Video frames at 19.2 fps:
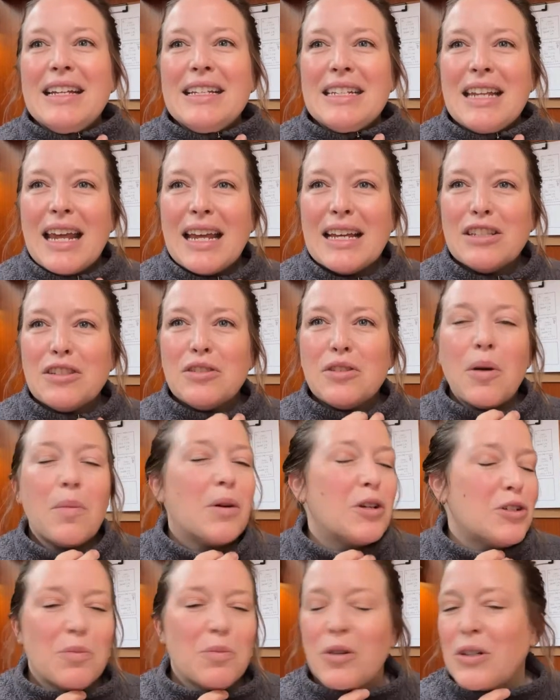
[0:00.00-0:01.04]
takes so
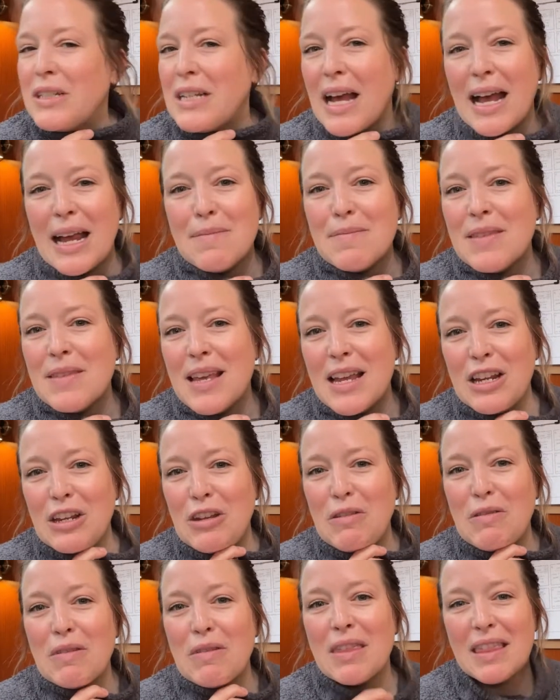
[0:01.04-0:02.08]
much more time than
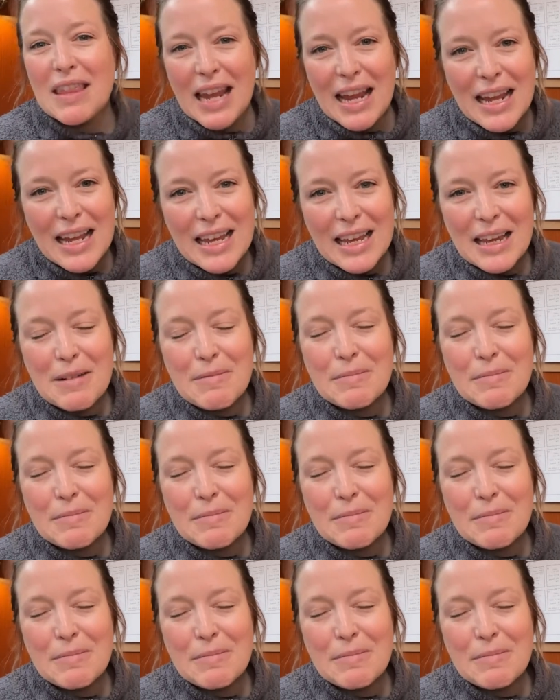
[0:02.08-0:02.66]
you think.